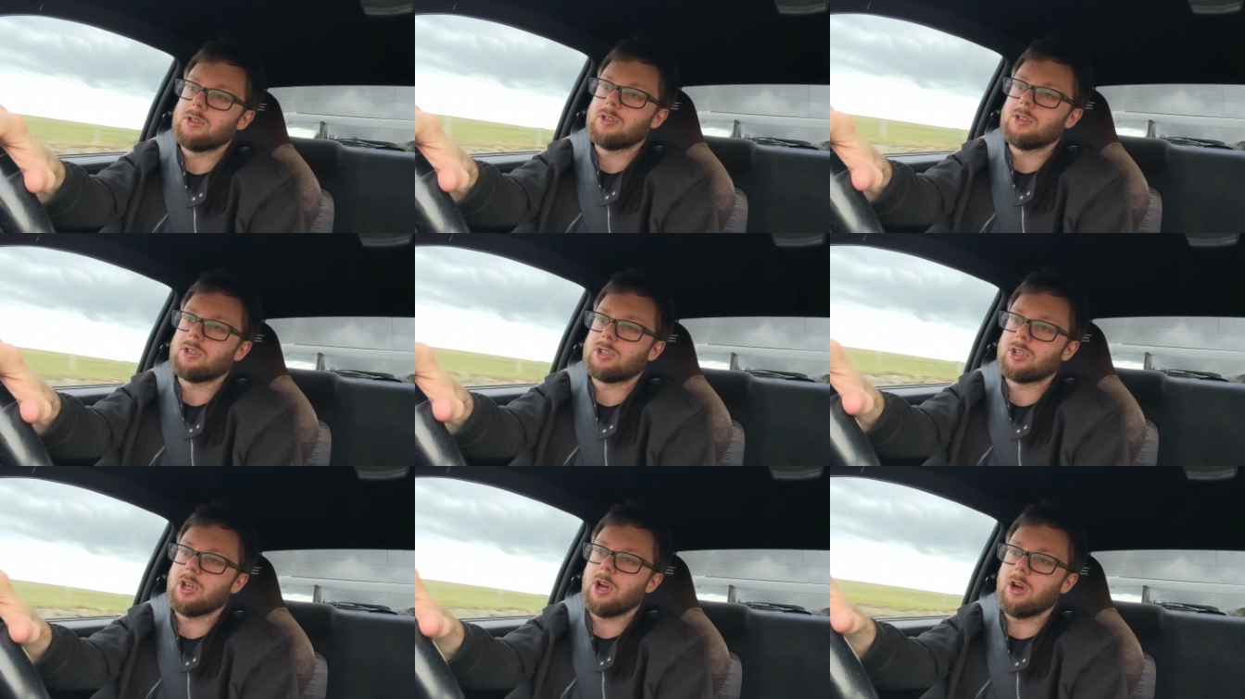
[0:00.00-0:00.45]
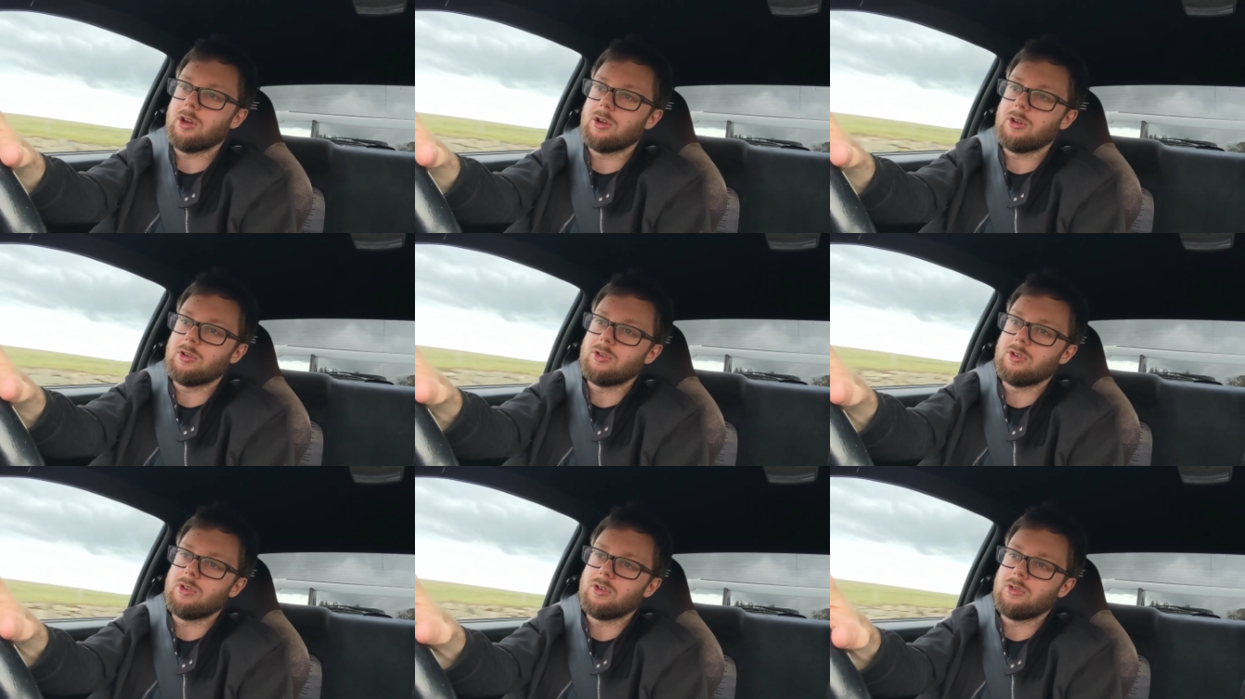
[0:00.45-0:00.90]
So
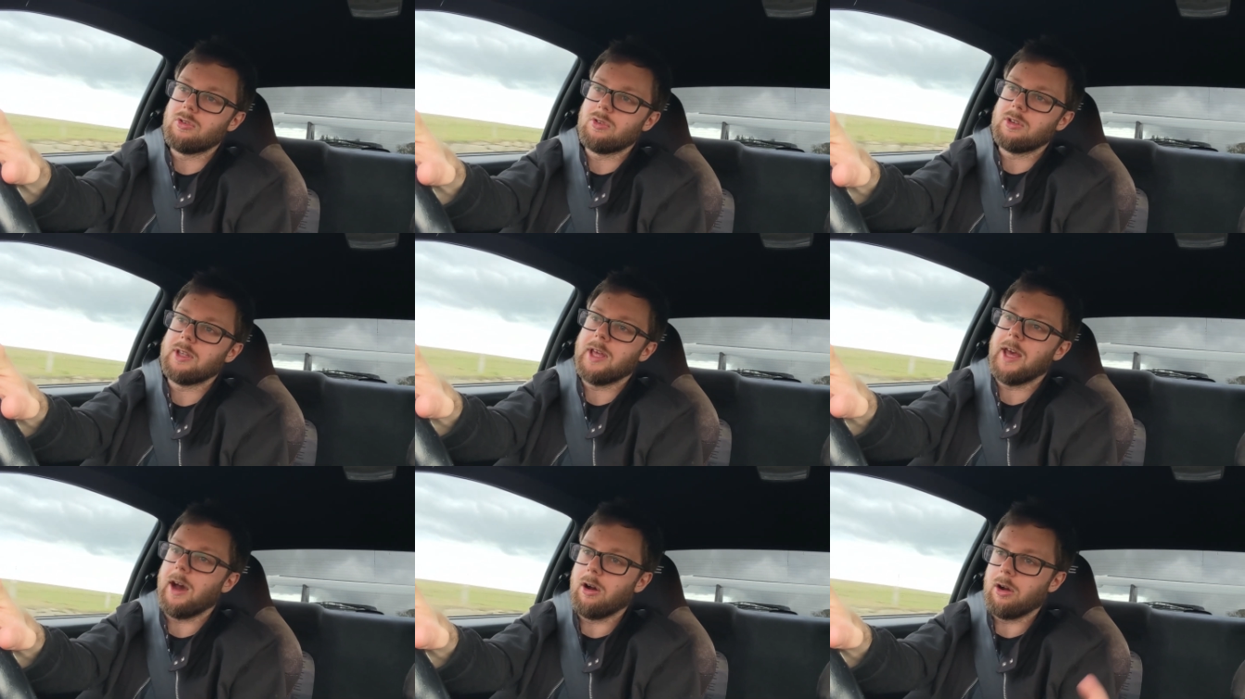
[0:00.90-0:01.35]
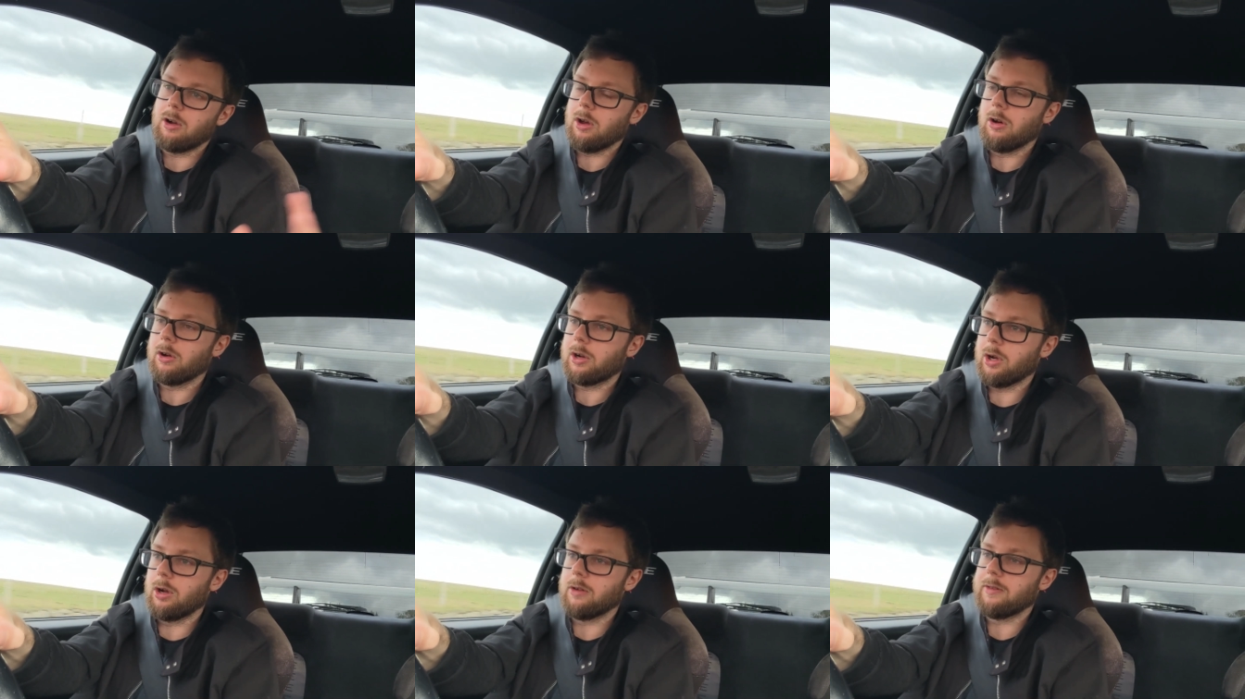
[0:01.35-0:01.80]
yeah, I'll
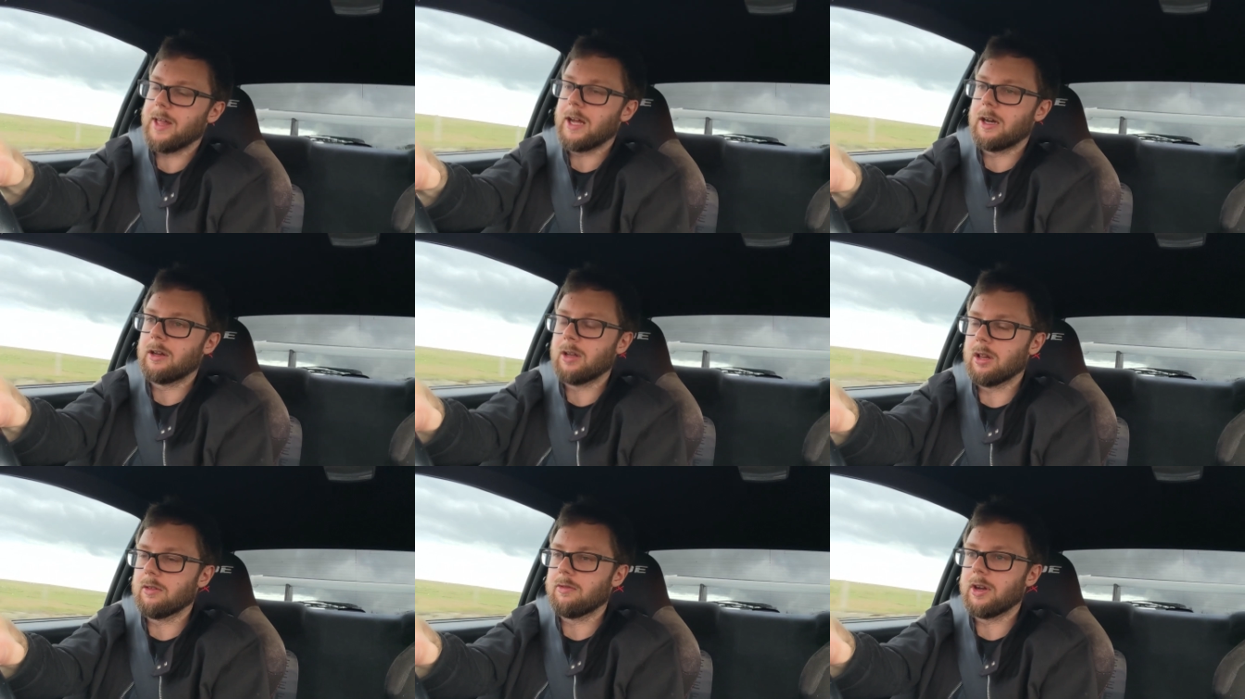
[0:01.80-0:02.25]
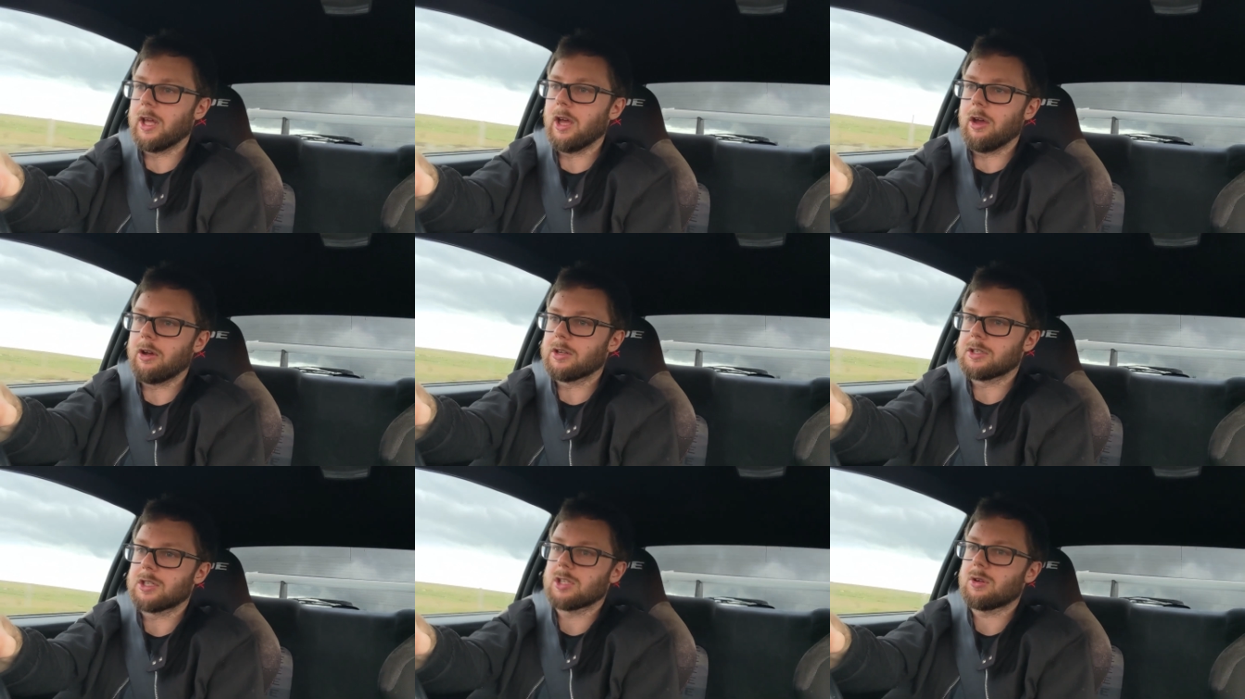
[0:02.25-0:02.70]
go over that in another
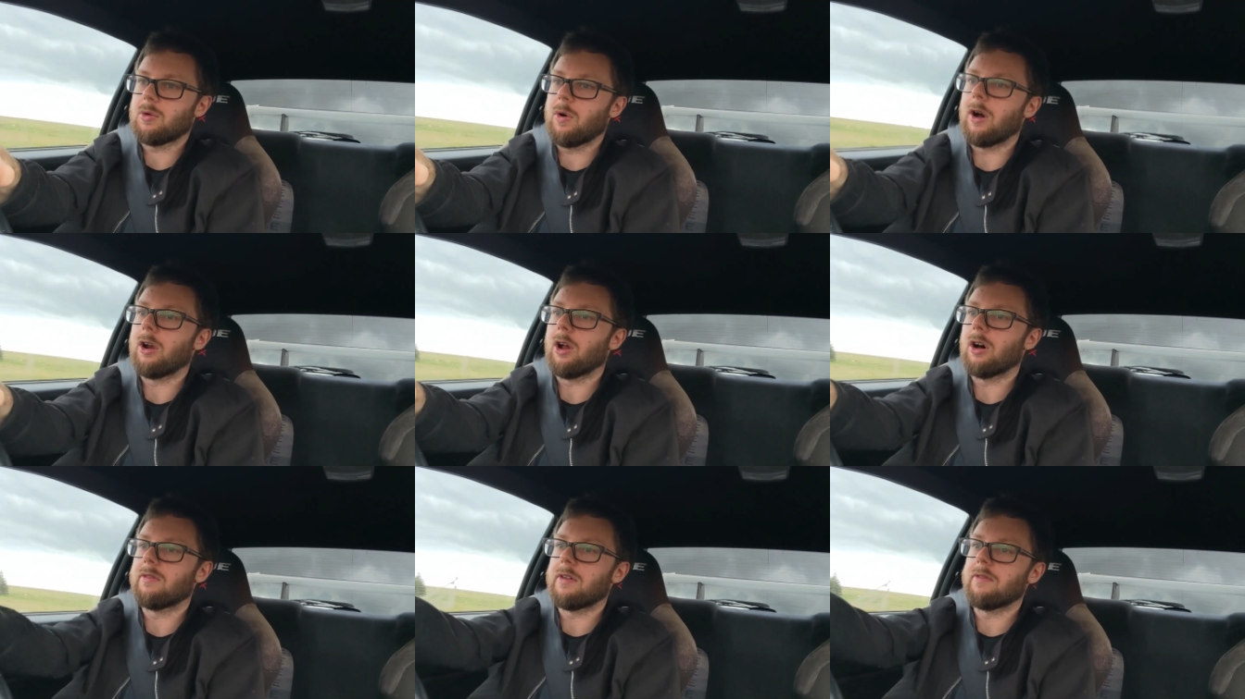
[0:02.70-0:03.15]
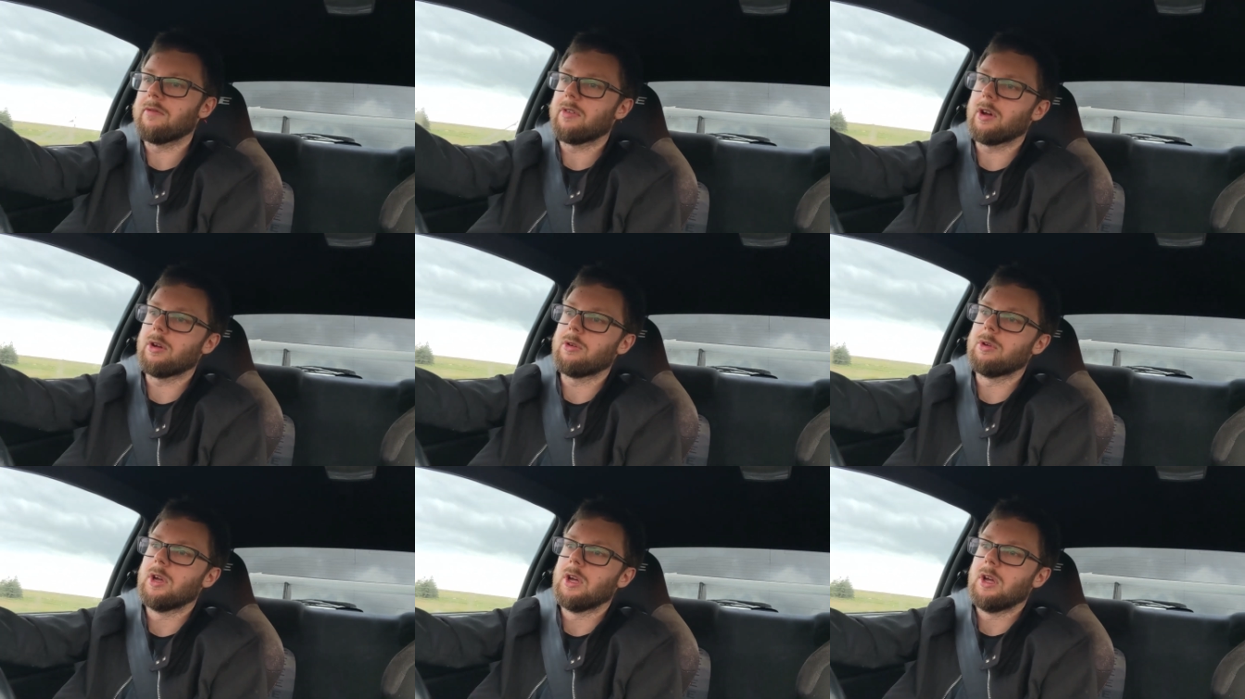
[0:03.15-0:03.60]
video, because there's quite a lot of
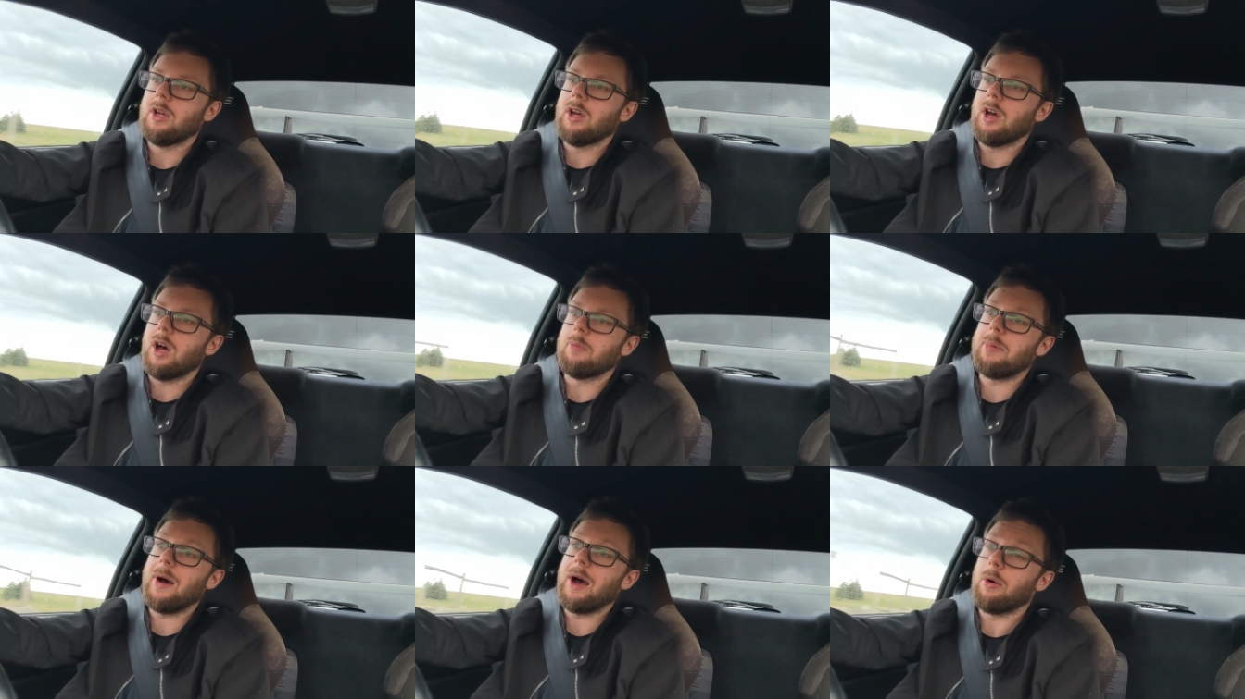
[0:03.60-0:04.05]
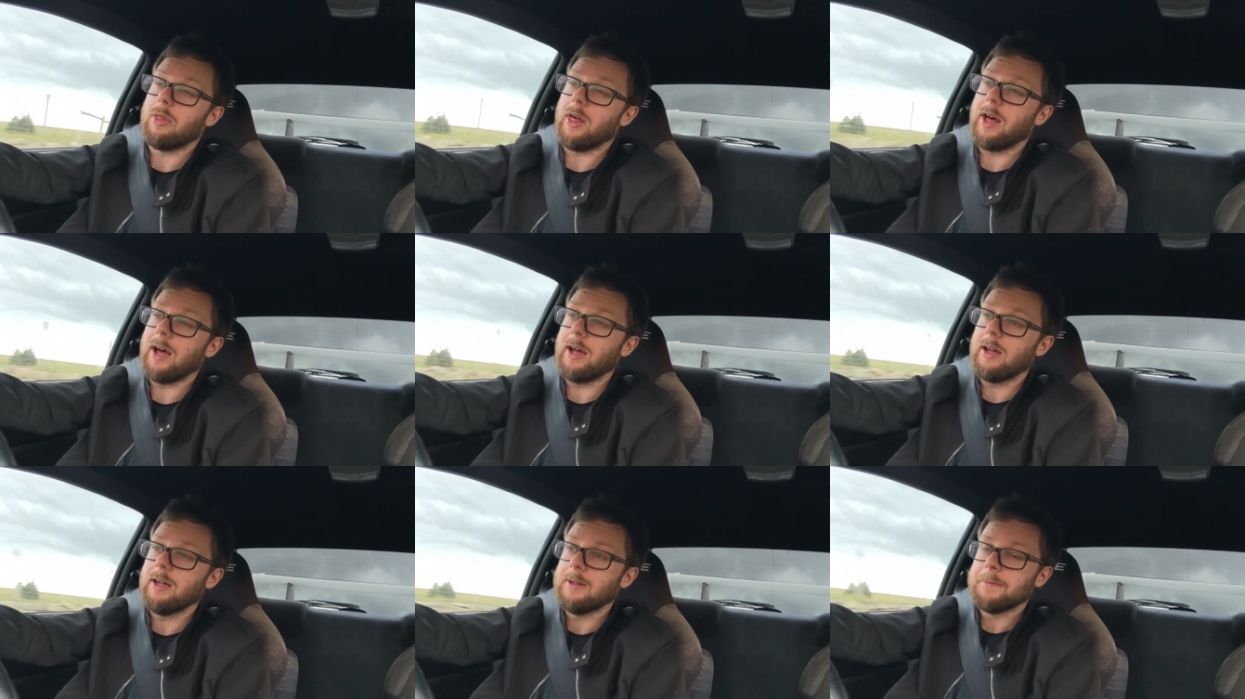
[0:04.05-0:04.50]
info about
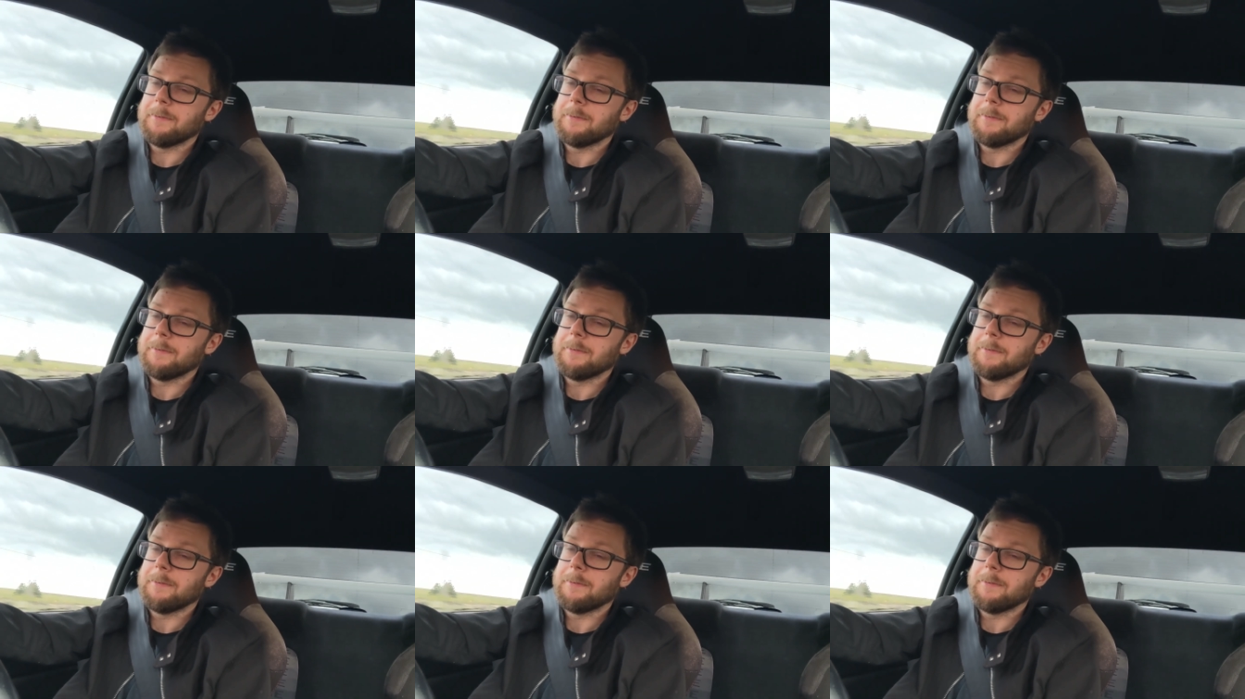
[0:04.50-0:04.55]
that.